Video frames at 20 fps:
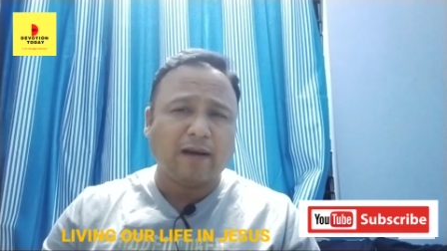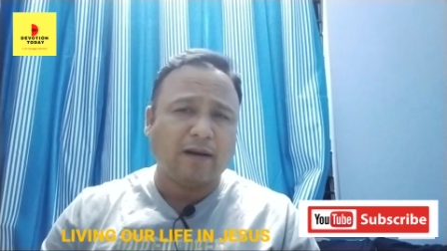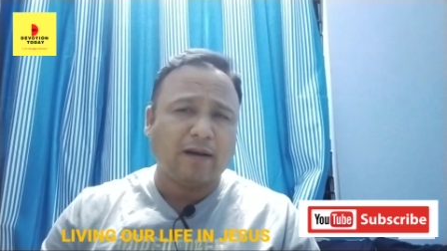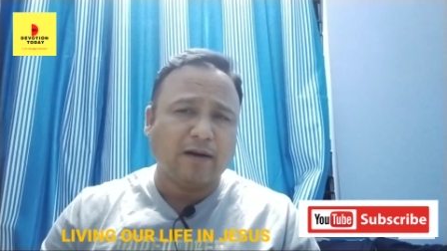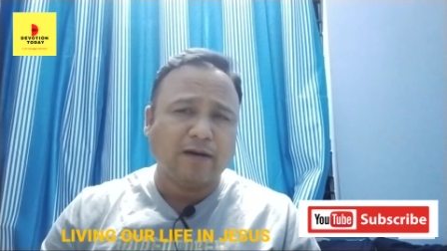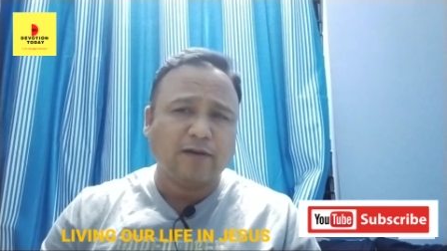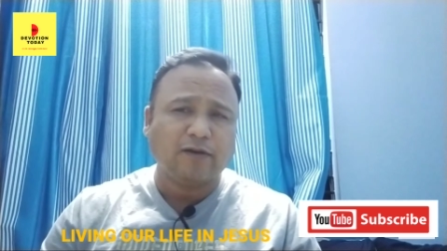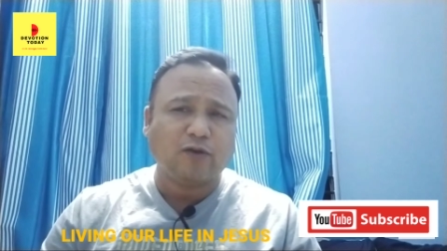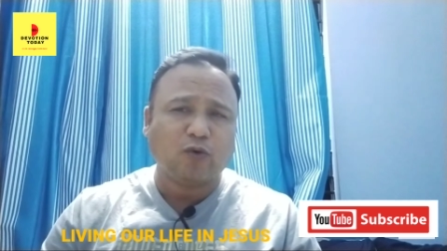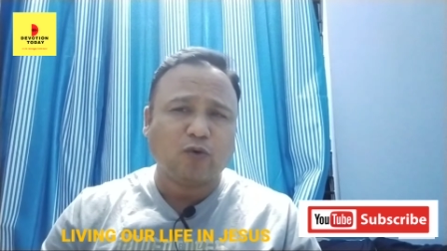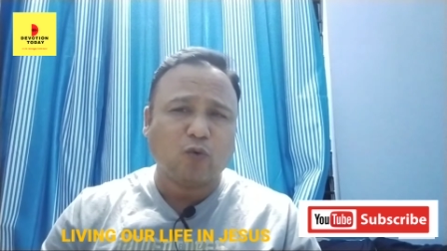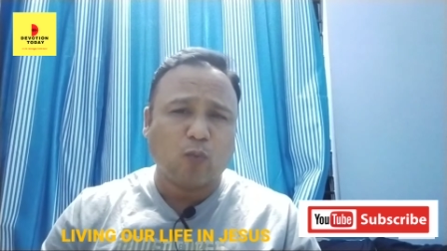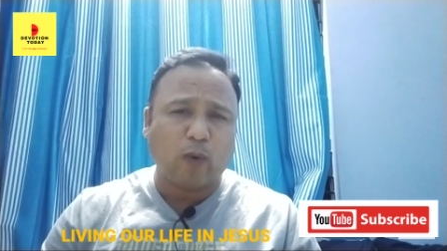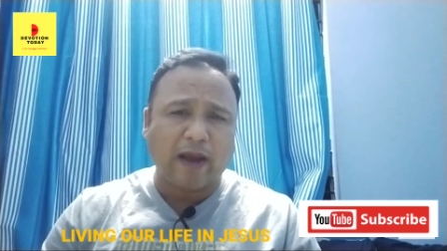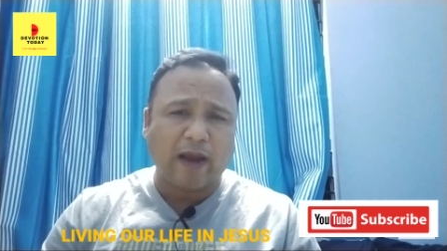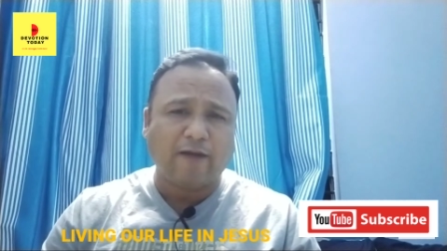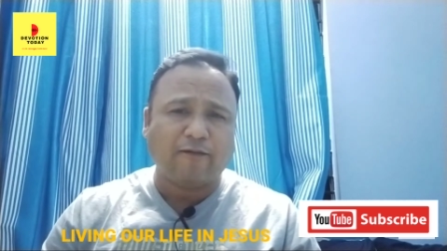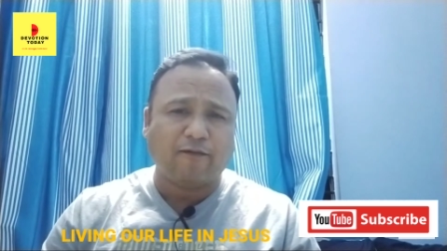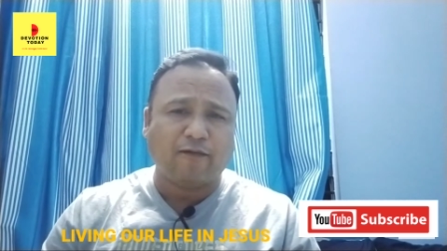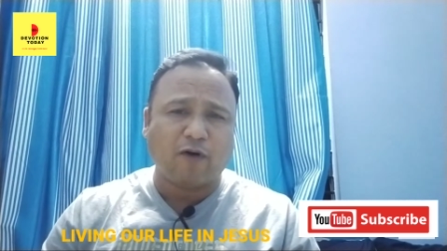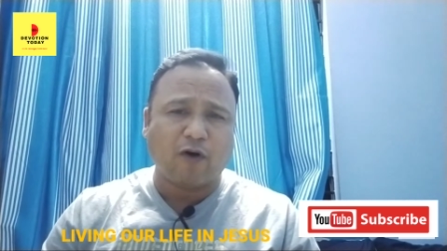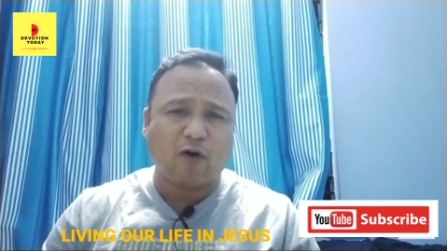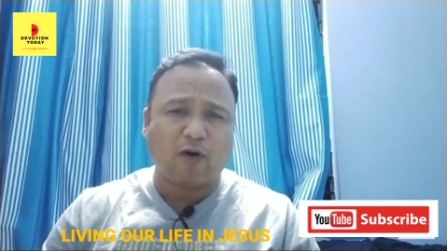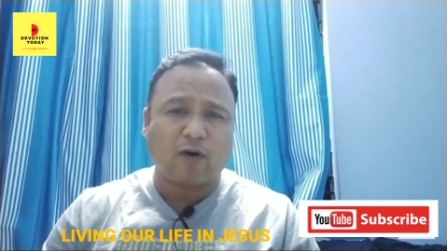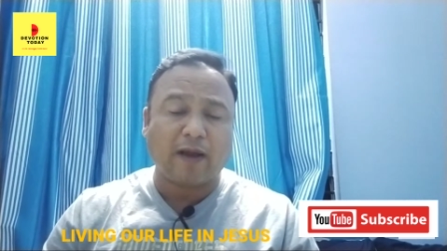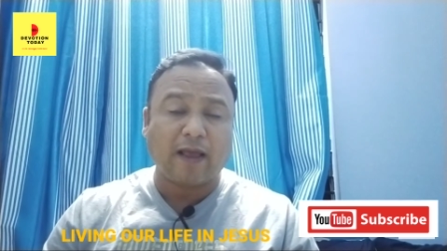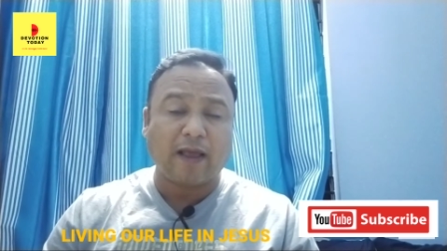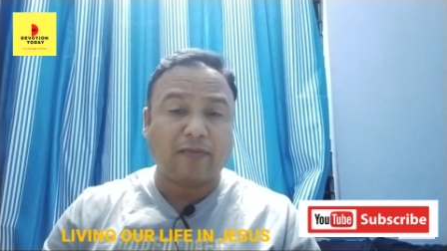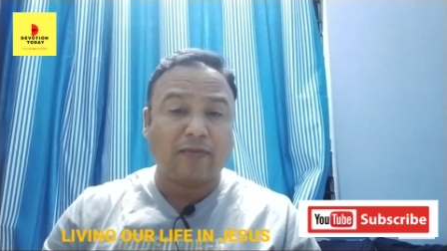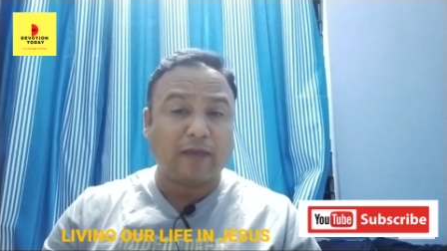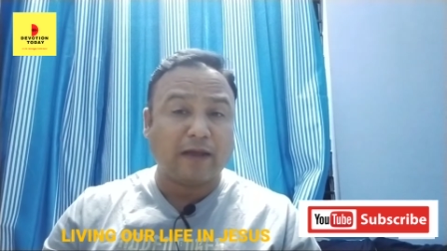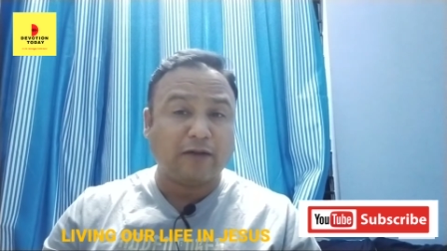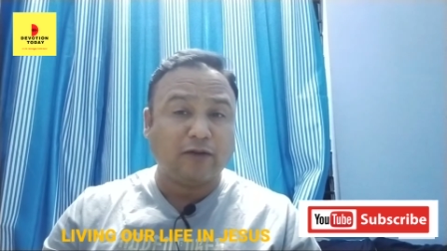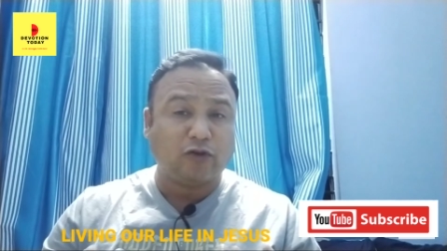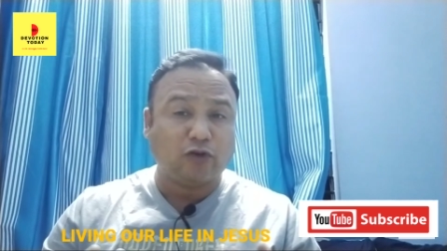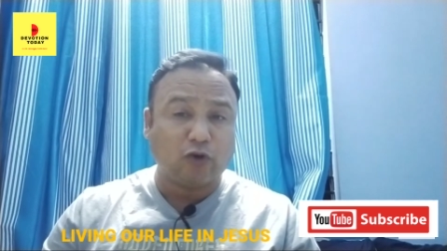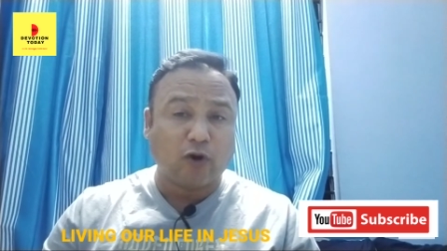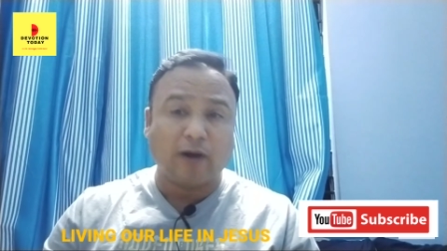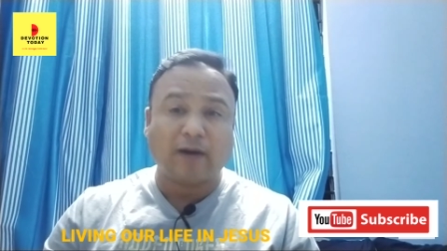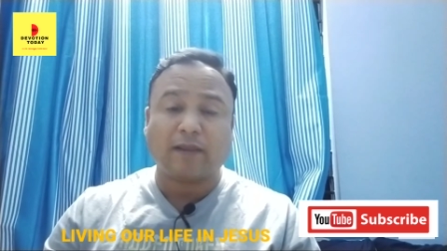learn to wait for and
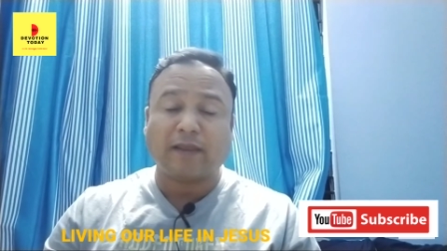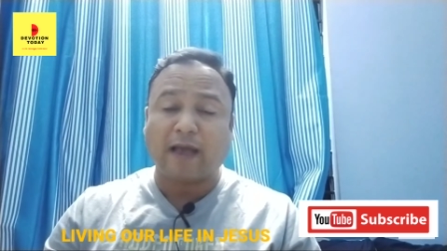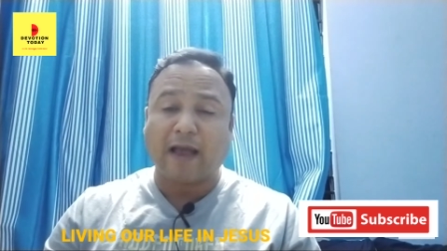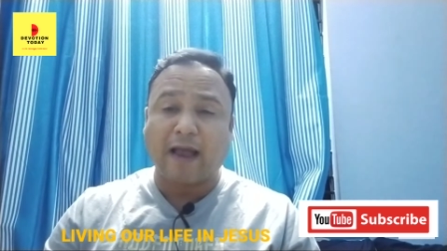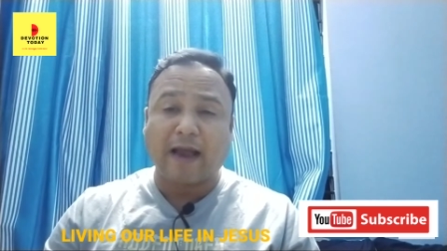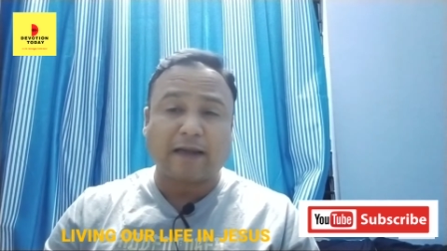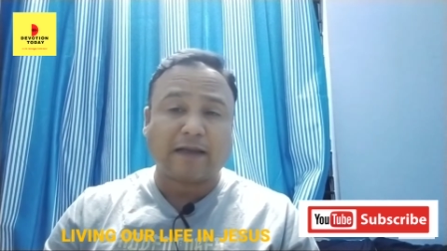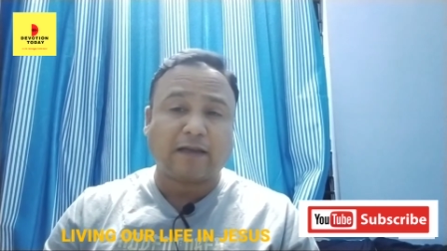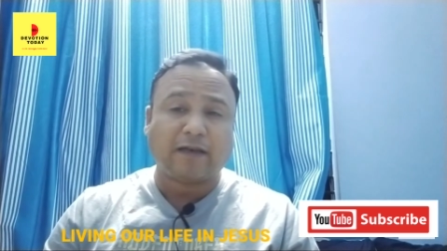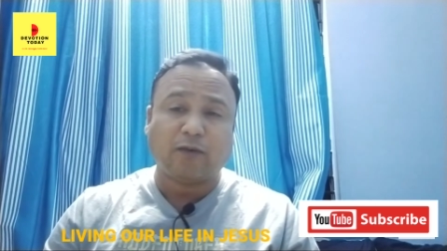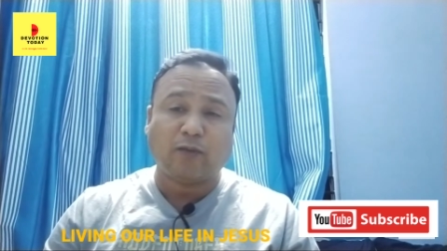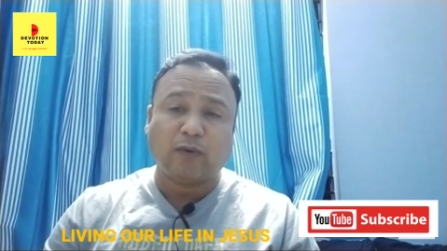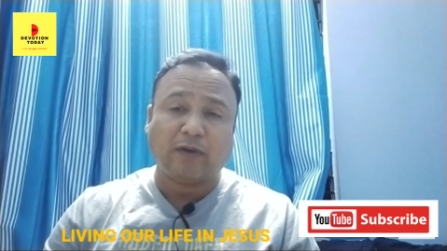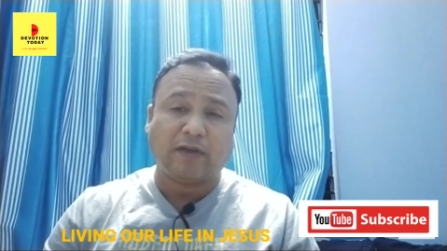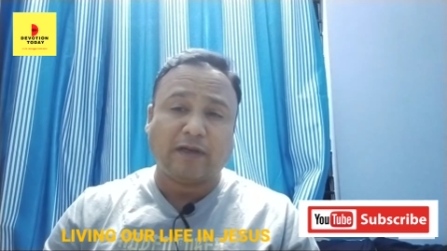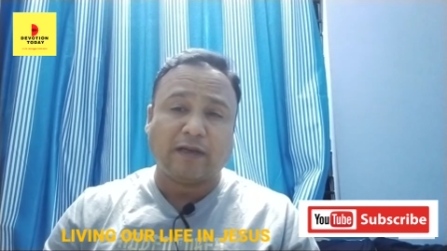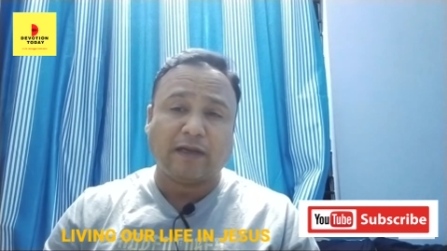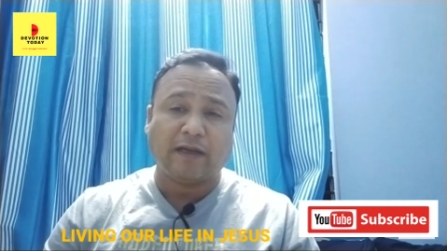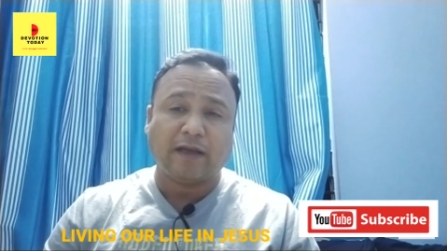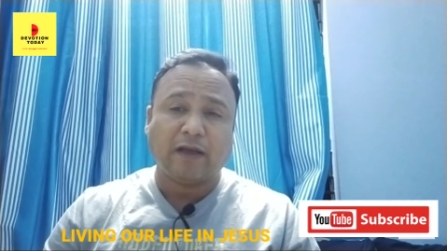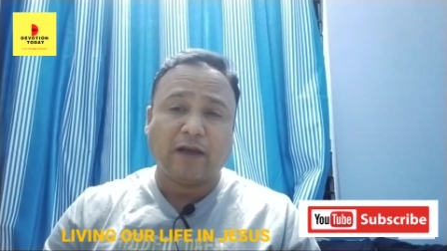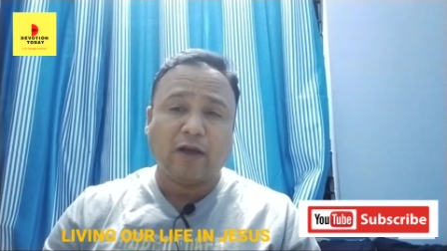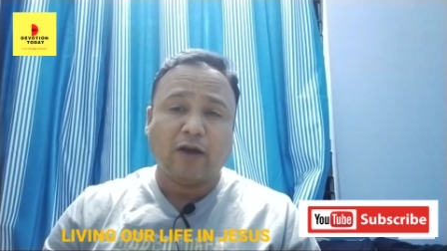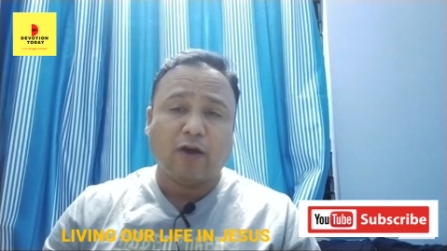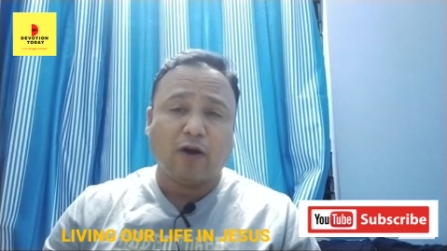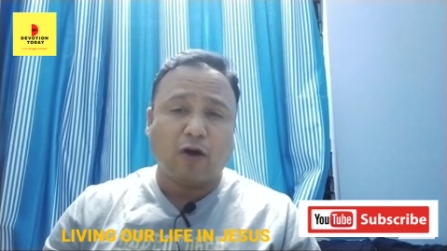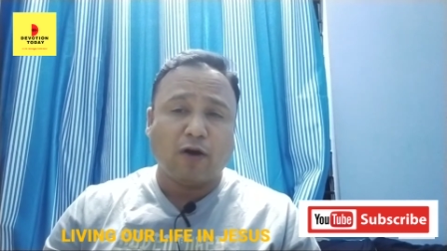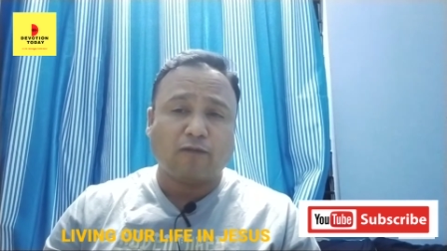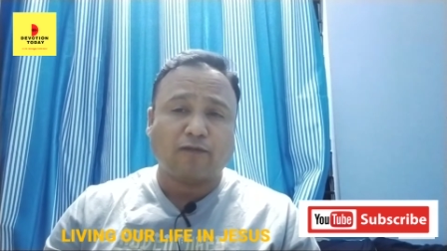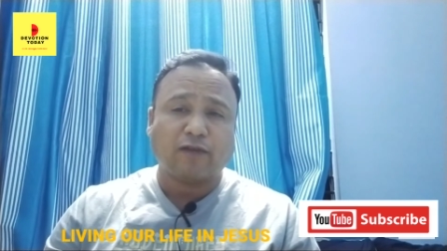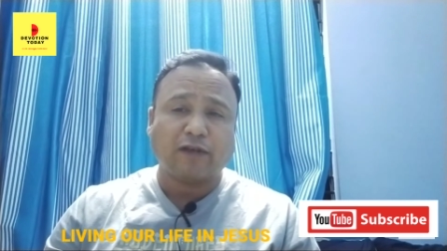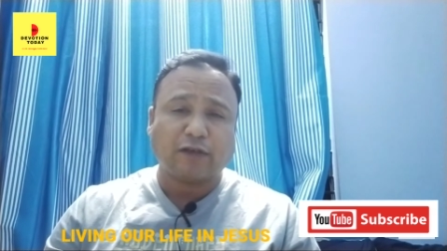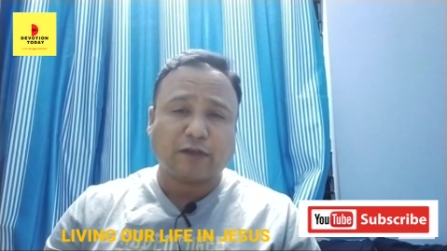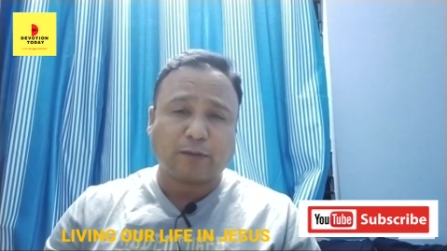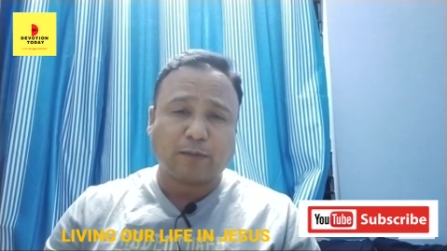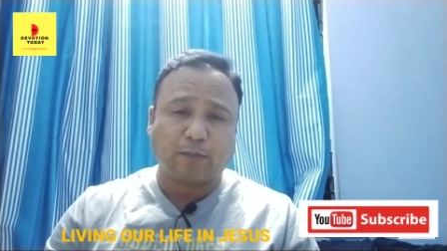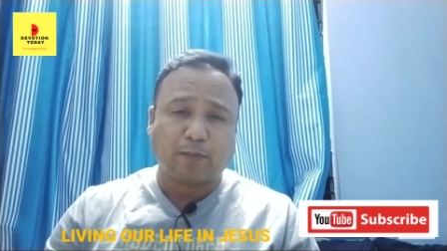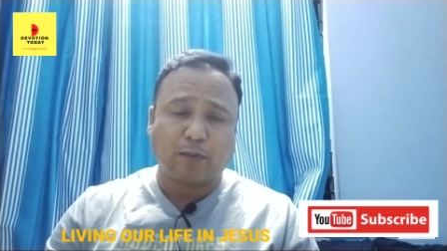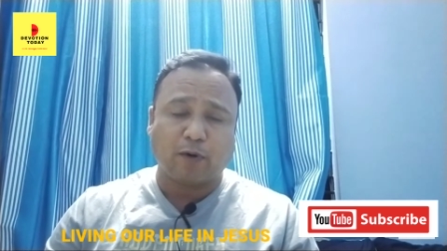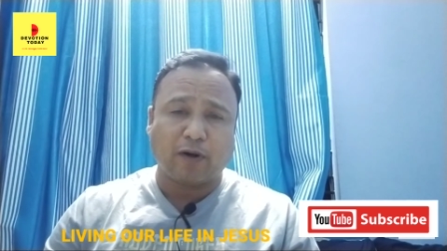then join the activity of the
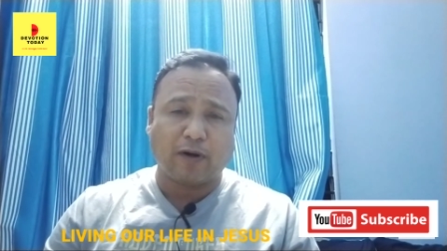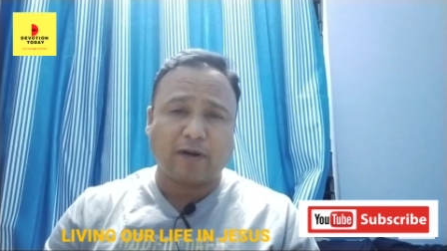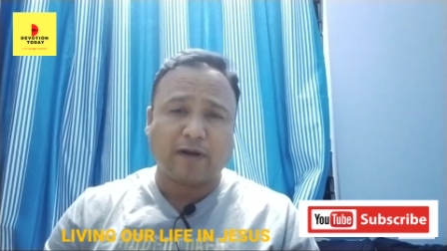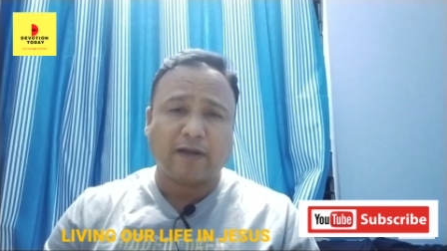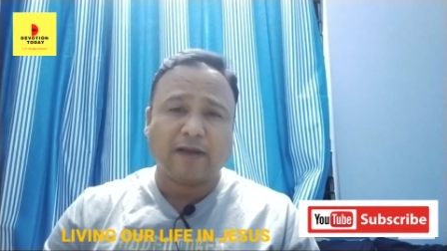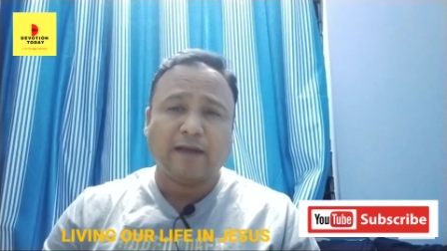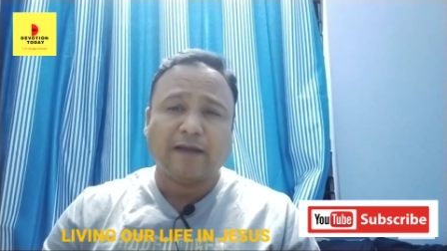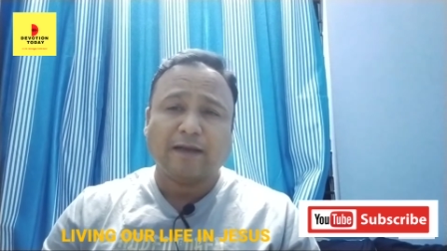Spirit